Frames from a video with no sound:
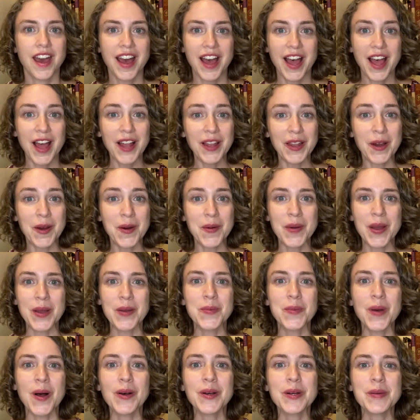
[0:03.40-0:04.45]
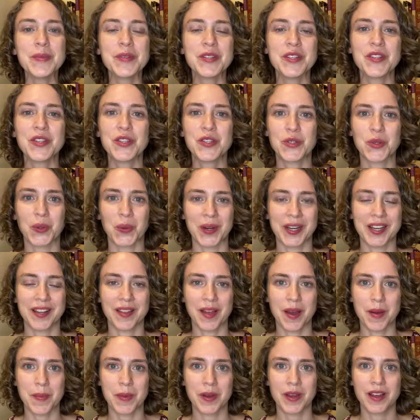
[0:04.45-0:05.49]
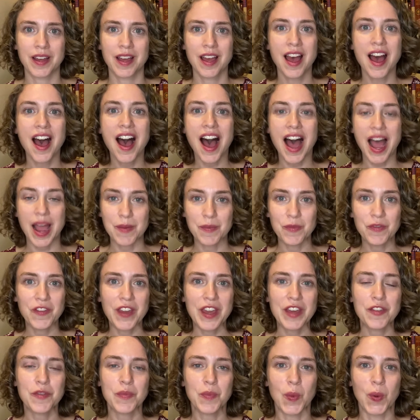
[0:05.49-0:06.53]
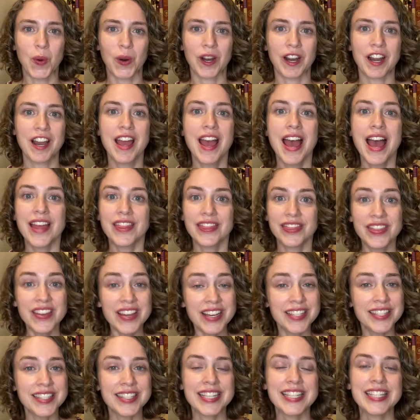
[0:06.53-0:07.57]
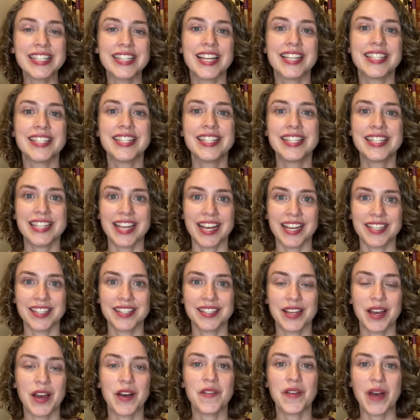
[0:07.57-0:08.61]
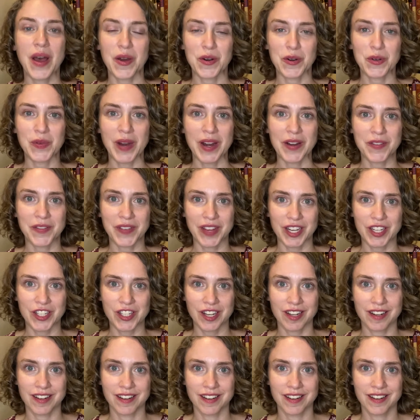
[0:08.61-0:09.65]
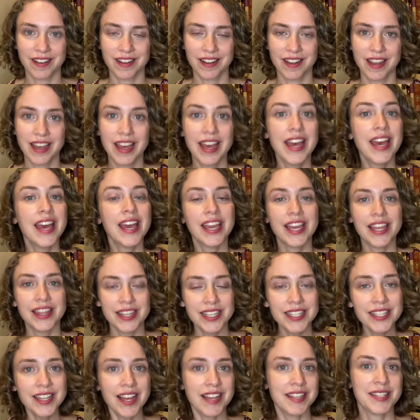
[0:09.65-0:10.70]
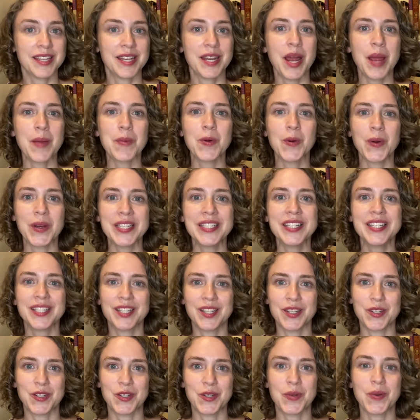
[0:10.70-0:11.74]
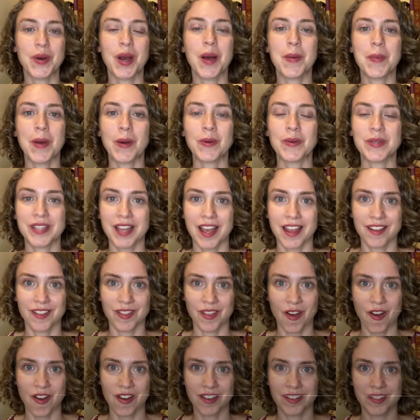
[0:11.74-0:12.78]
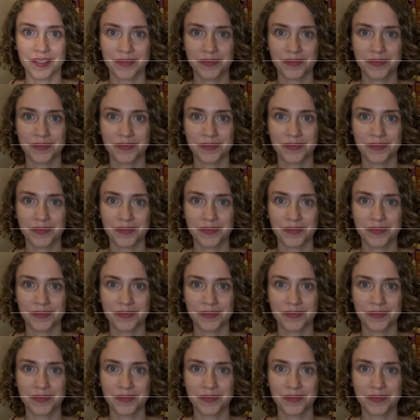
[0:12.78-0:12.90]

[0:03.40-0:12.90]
Hello and welcome to the Story Club. I'm Faith Moore, and this is Lesson 6 of How to Write Fiction. In this lesson, I'm going to teach you about dialogue.